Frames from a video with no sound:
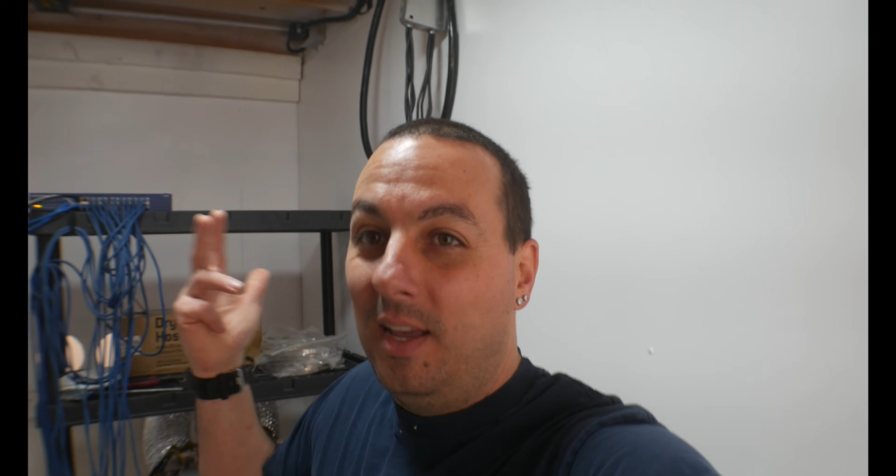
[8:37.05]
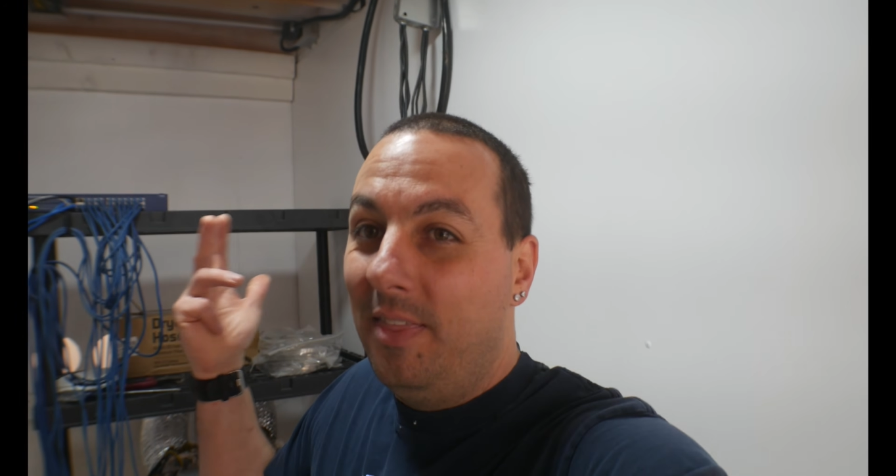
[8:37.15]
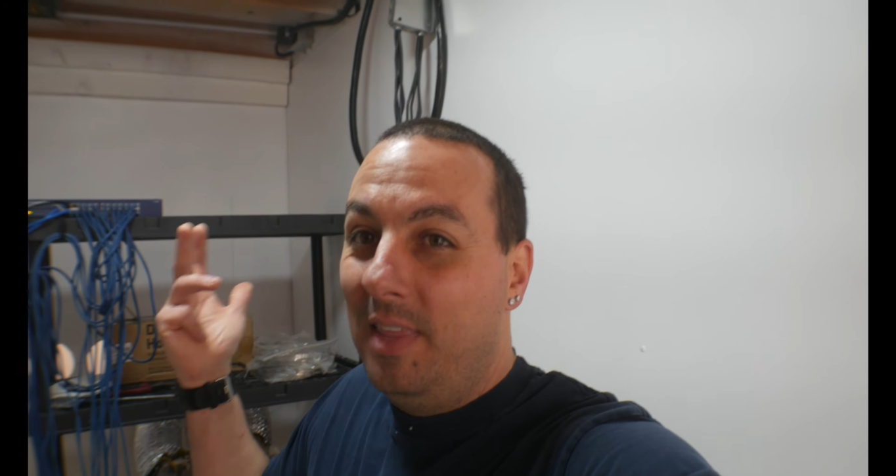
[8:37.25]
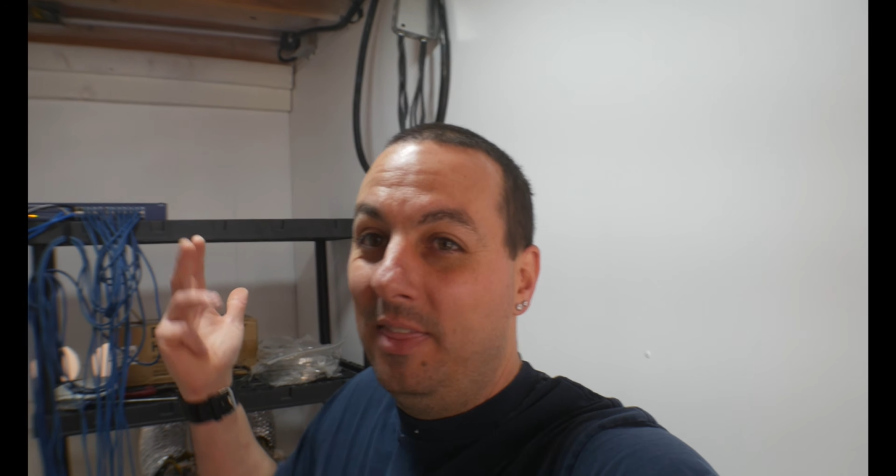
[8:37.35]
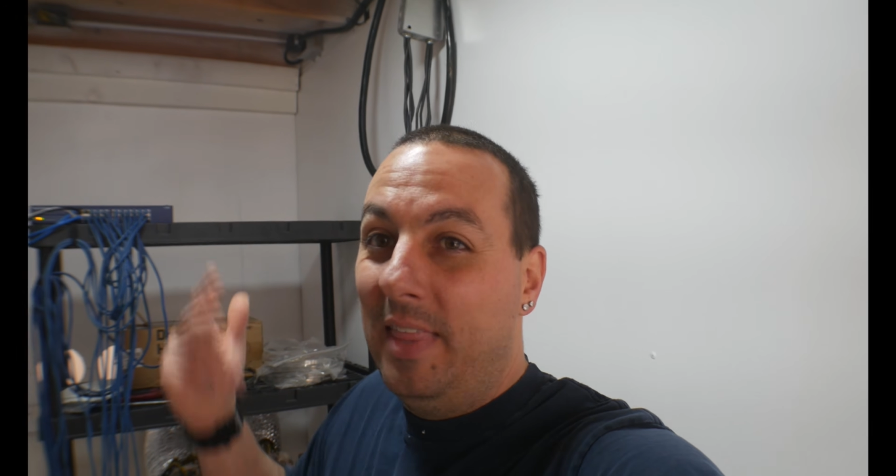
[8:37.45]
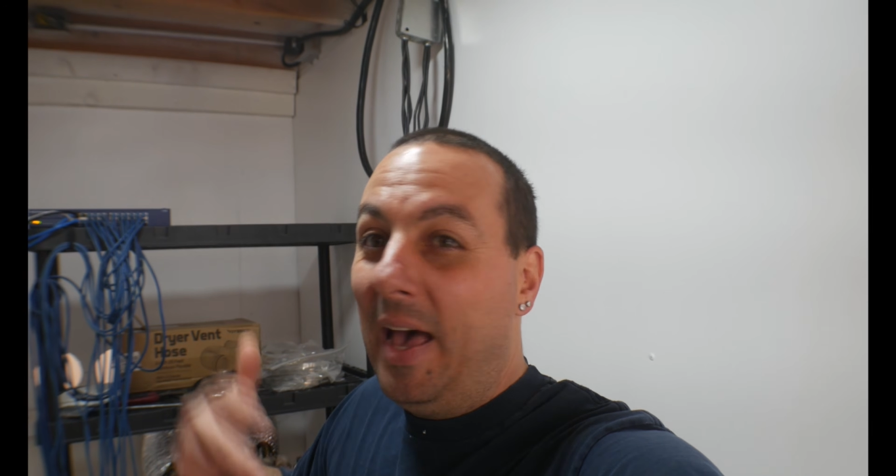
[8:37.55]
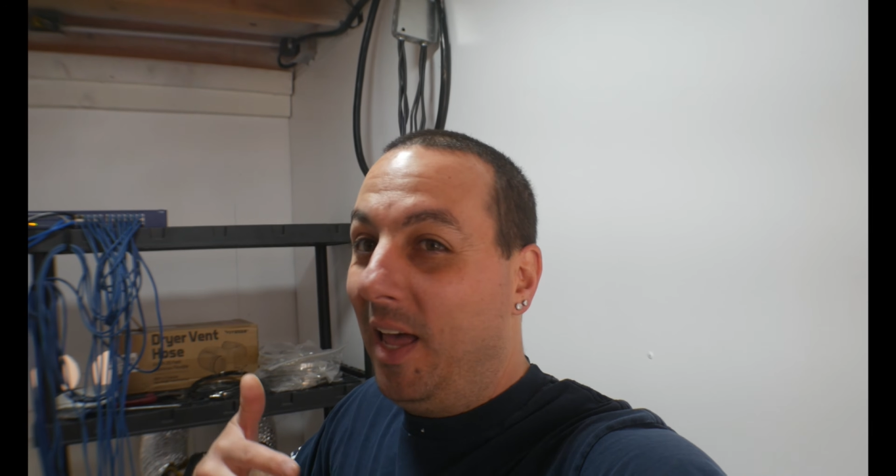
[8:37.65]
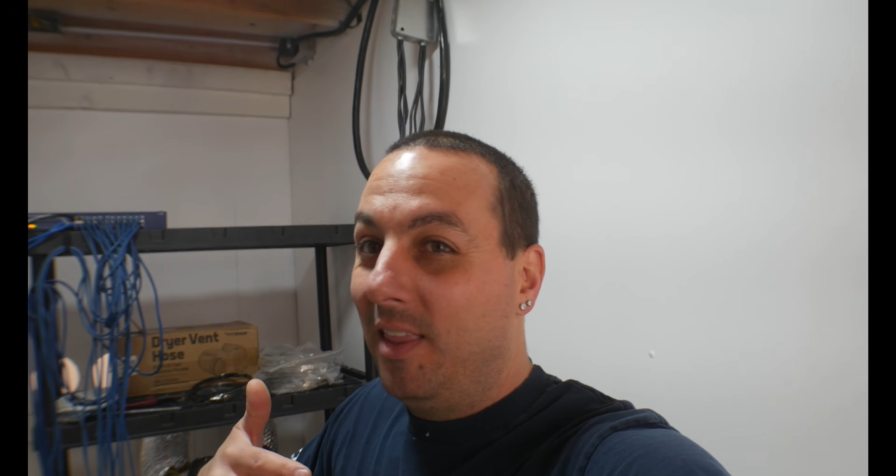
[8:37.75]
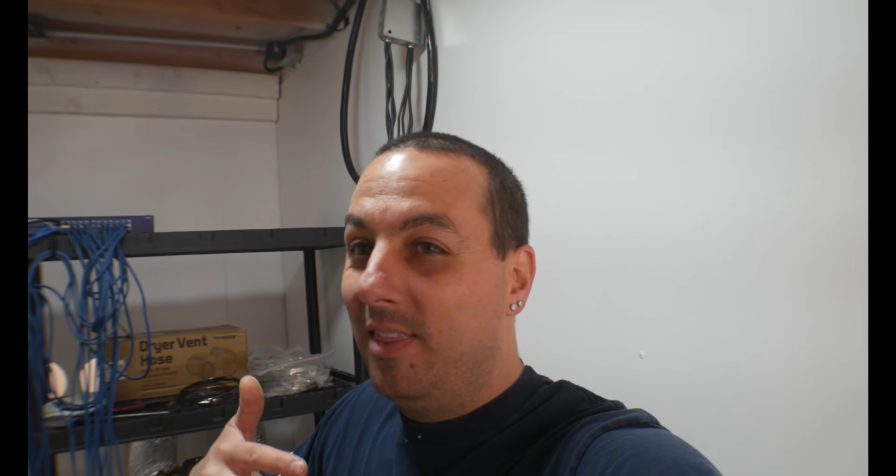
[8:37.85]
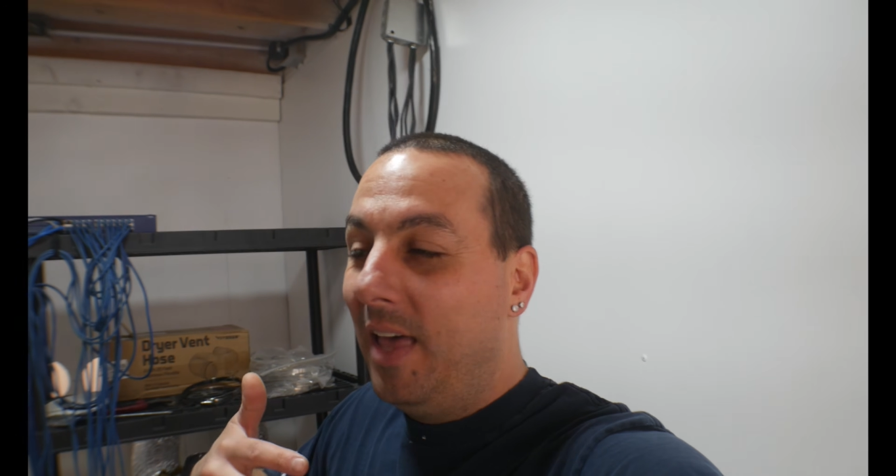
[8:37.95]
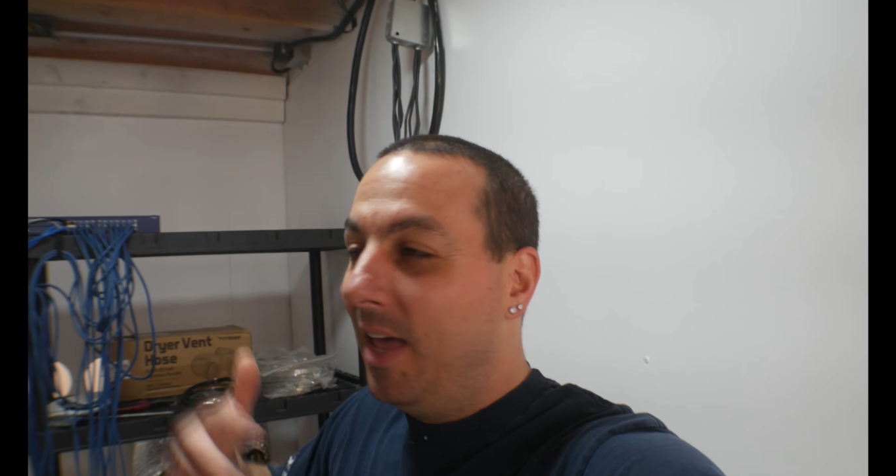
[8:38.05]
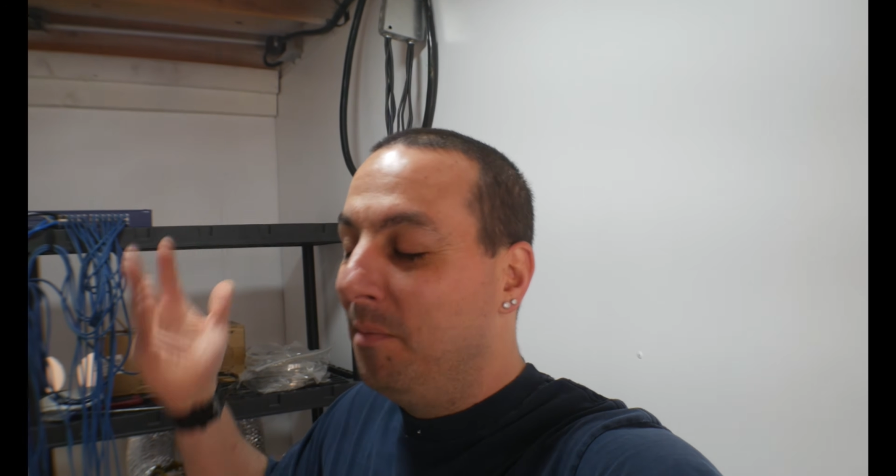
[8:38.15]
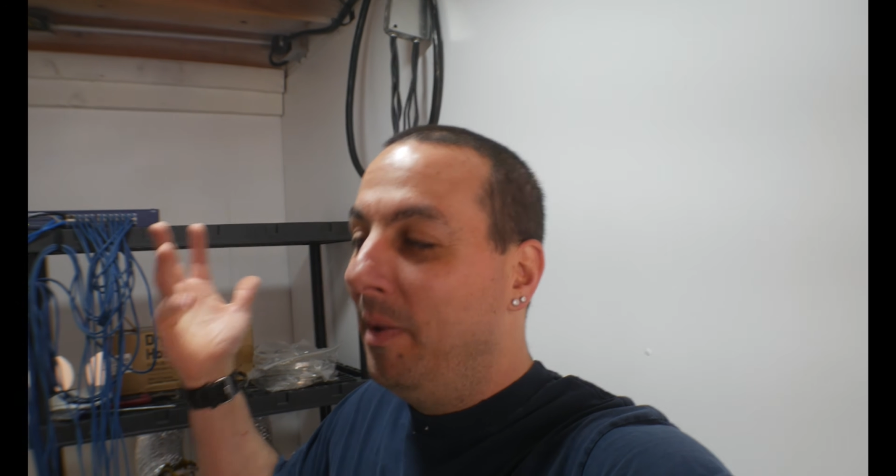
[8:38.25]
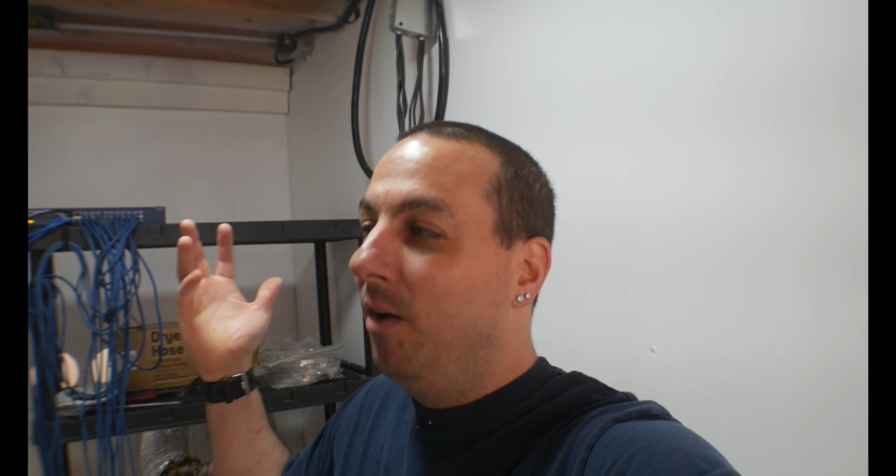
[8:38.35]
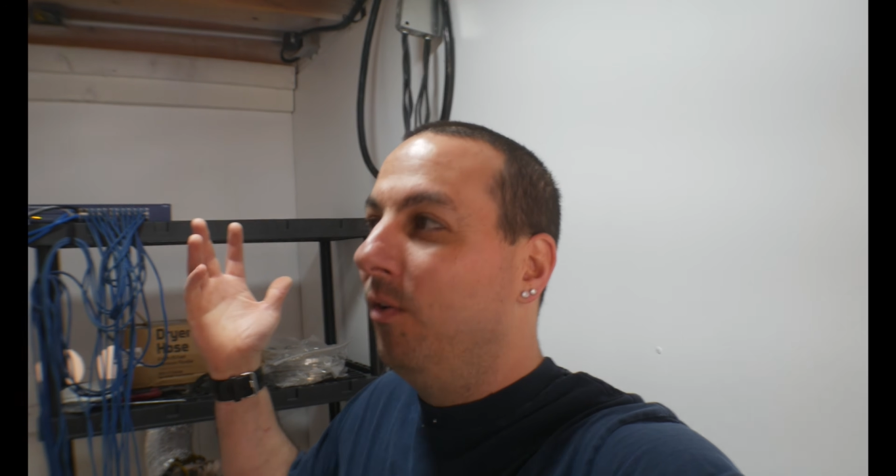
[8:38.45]
and then that
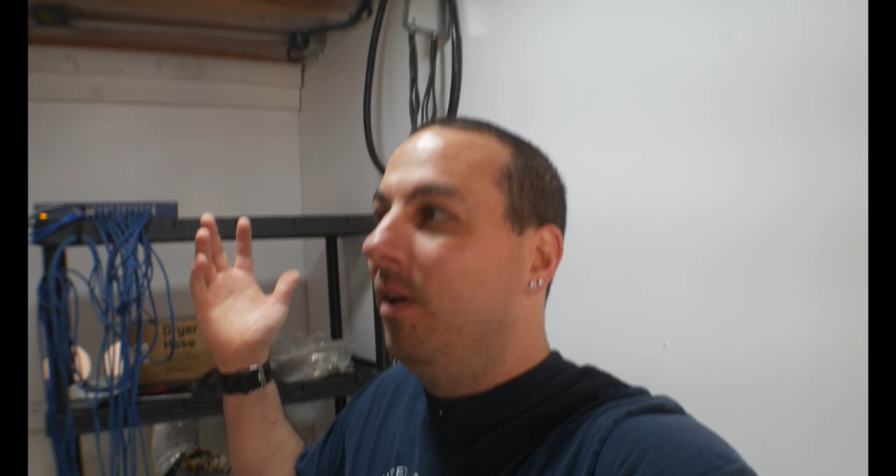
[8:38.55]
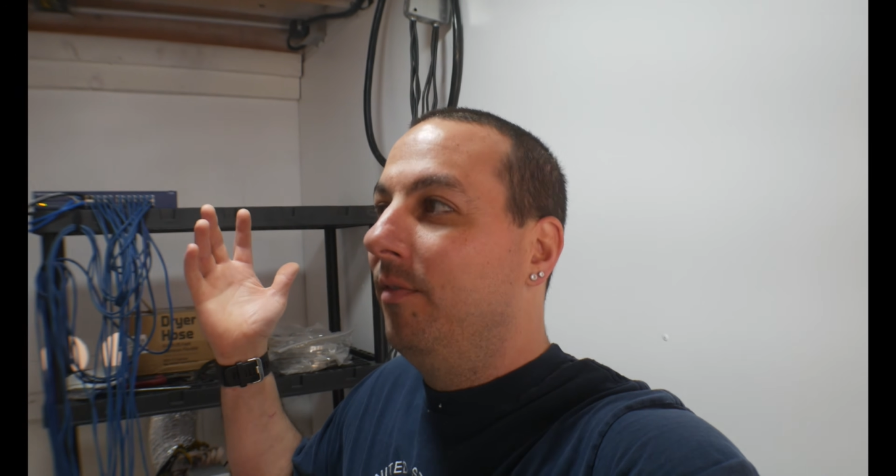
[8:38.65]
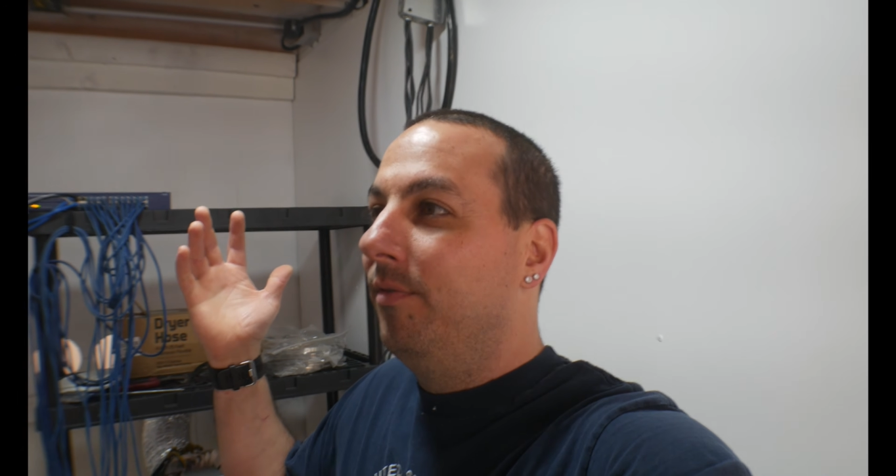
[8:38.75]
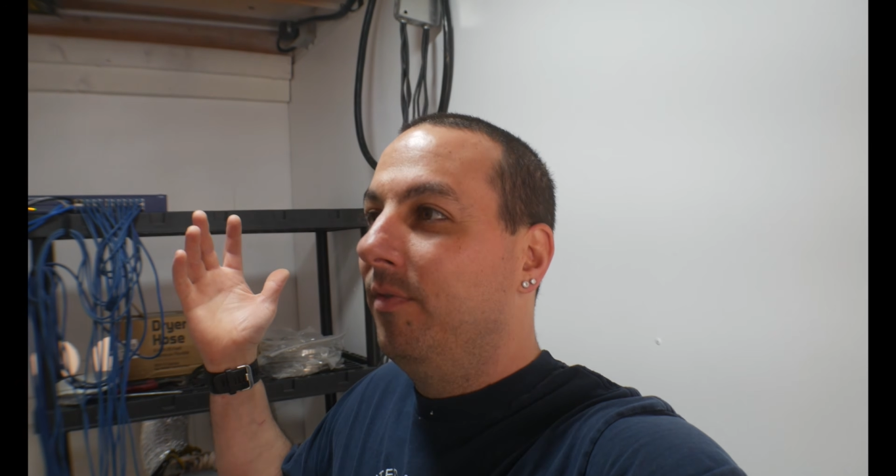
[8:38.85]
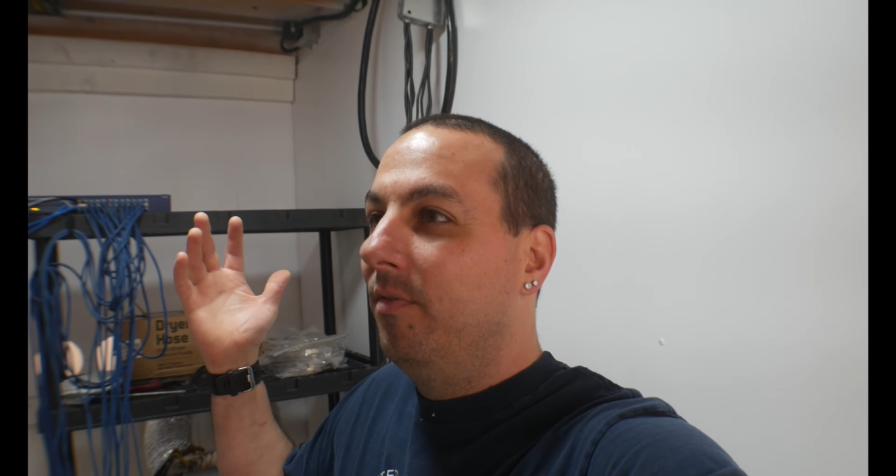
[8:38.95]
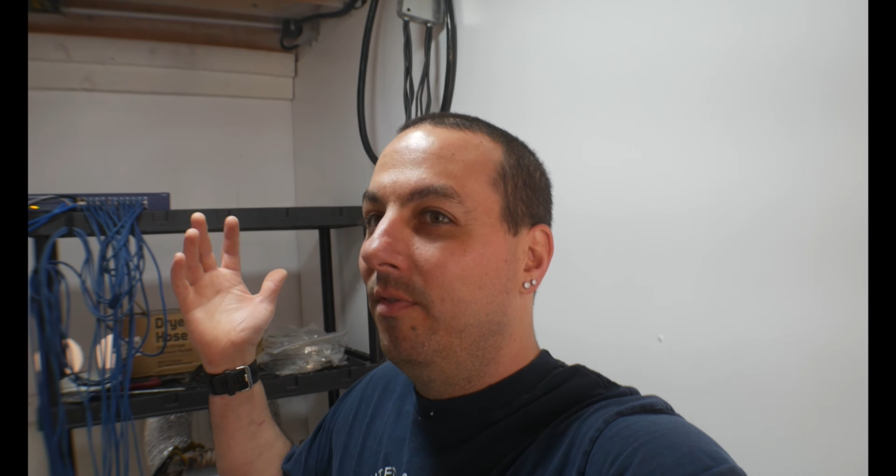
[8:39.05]
amount of